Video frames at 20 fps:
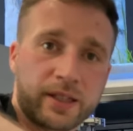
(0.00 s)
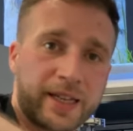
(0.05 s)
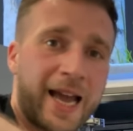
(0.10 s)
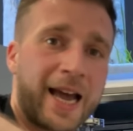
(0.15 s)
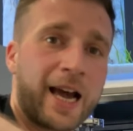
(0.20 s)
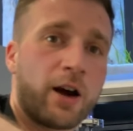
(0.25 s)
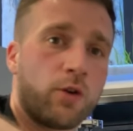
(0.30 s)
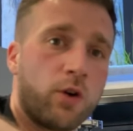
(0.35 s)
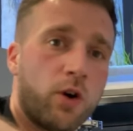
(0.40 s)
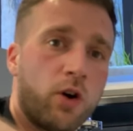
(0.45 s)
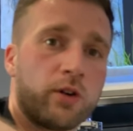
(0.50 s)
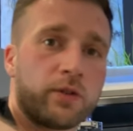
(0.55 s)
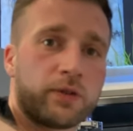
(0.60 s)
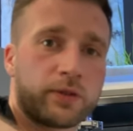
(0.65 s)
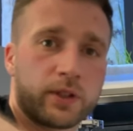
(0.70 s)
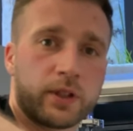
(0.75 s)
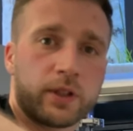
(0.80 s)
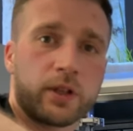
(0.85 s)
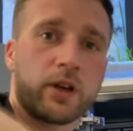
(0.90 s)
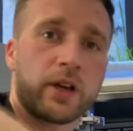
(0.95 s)
and how
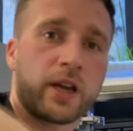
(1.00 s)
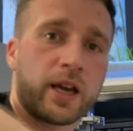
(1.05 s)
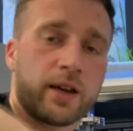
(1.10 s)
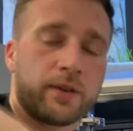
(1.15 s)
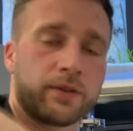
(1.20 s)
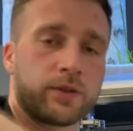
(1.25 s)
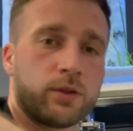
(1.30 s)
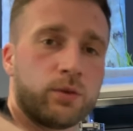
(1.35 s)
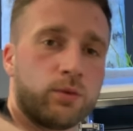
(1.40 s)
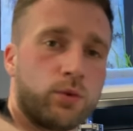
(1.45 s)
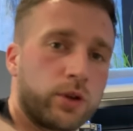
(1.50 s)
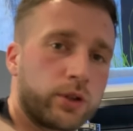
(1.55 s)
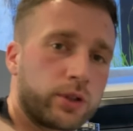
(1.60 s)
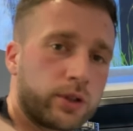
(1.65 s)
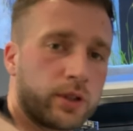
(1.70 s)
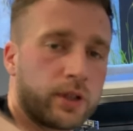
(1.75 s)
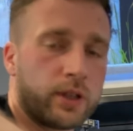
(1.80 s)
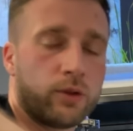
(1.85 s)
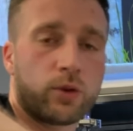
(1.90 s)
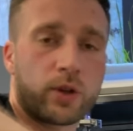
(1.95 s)
often I have to
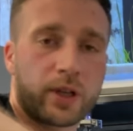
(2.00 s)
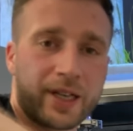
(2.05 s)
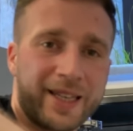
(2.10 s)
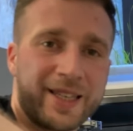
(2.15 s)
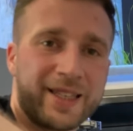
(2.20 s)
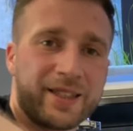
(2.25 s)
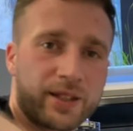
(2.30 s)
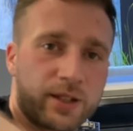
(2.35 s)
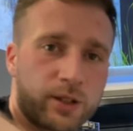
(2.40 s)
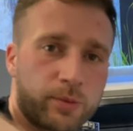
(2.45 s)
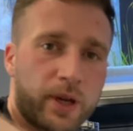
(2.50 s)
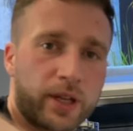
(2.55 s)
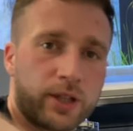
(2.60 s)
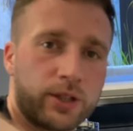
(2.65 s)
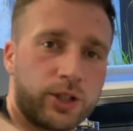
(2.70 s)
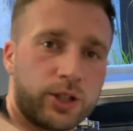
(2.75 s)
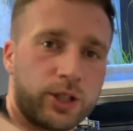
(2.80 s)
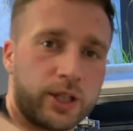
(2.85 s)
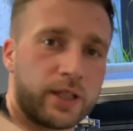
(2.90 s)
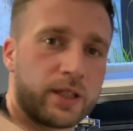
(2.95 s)
wash or clean the
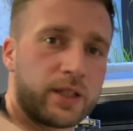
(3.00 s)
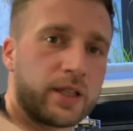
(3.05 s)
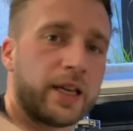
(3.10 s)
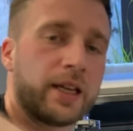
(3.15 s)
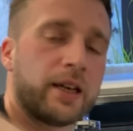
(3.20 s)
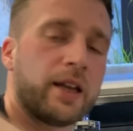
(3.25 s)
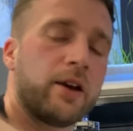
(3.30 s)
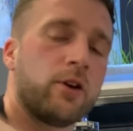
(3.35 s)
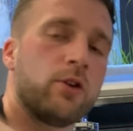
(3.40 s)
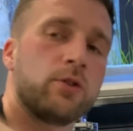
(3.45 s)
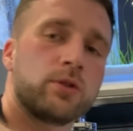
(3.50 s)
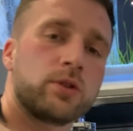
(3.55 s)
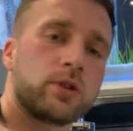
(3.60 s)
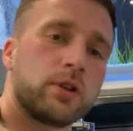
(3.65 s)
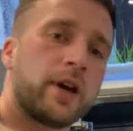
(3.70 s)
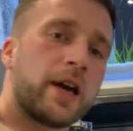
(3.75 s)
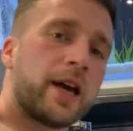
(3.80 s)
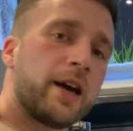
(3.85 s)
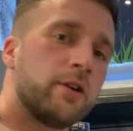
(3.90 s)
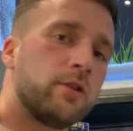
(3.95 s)
sponges and also
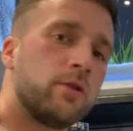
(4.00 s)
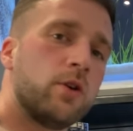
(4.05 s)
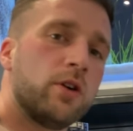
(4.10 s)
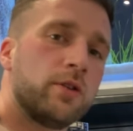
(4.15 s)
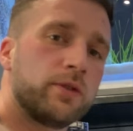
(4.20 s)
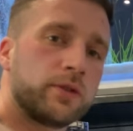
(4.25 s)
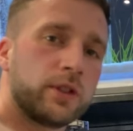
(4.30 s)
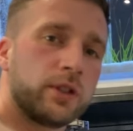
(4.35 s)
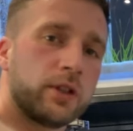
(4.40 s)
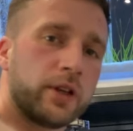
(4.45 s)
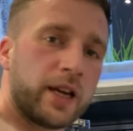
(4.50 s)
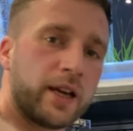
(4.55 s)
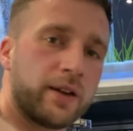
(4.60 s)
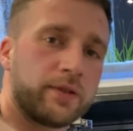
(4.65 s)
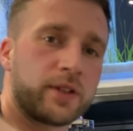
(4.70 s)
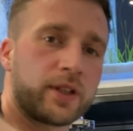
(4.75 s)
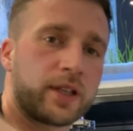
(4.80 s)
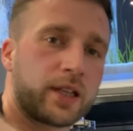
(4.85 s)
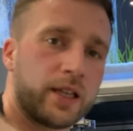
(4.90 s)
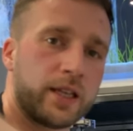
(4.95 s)
how often I
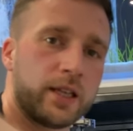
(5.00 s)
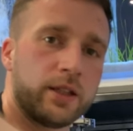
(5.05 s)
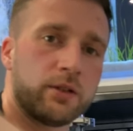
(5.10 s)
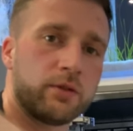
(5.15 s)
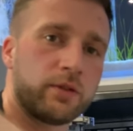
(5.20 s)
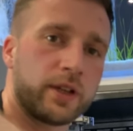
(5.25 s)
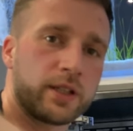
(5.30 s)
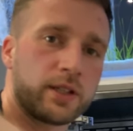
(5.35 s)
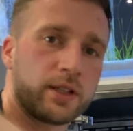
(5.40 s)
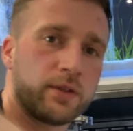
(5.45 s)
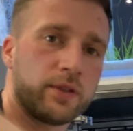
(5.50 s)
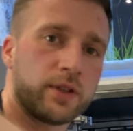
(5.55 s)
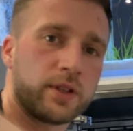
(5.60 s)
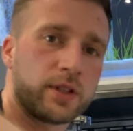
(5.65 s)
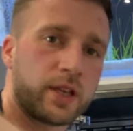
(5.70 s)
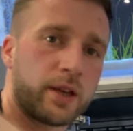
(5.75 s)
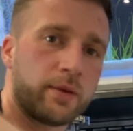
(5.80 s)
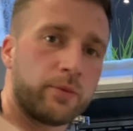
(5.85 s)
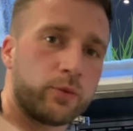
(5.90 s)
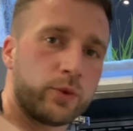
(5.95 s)
have to clean the rest of the
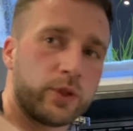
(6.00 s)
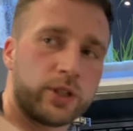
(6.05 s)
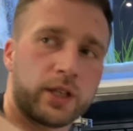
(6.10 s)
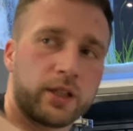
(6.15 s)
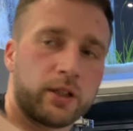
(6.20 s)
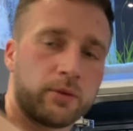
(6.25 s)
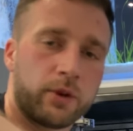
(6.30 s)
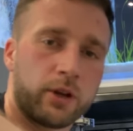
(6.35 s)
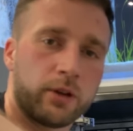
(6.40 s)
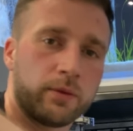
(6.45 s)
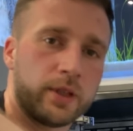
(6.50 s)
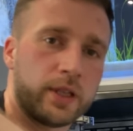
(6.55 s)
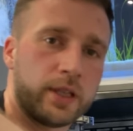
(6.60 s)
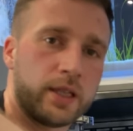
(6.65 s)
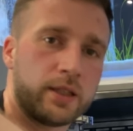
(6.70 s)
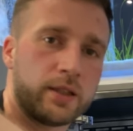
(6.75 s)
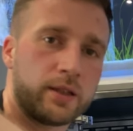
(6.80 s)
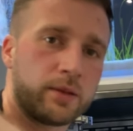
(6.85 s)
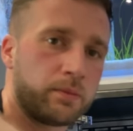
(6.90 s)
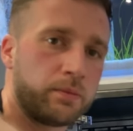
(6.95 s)
sump, which at the moment
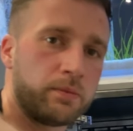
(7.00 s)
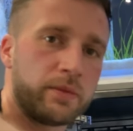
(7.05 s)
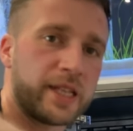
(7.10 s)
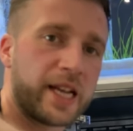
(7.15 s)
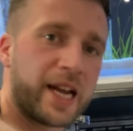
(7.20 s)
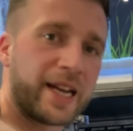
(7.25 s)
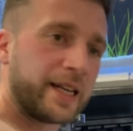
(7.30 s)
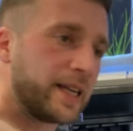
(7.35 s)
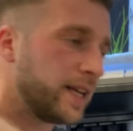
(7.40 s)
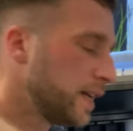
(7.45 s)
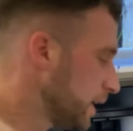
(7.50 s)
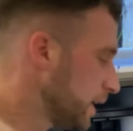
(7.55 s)
is none.